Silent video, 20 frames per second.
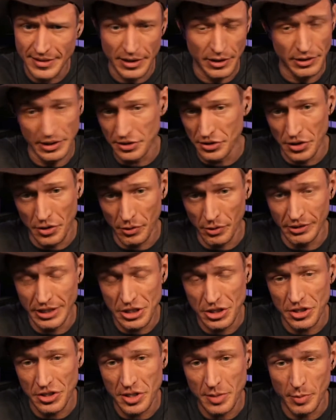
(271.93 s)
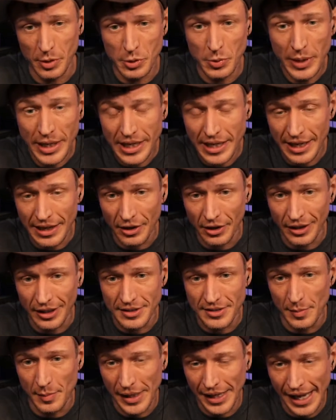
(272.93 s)
There is no relationship between
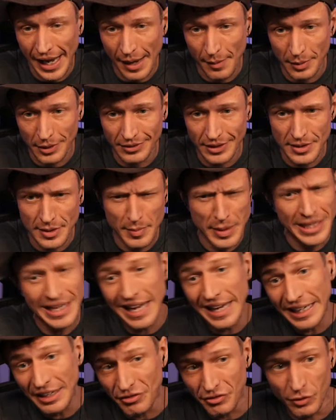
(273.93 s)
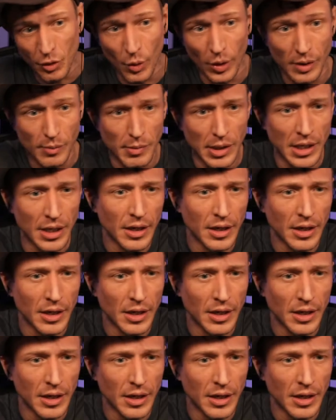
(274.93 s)
anarchism and capitalism in any form.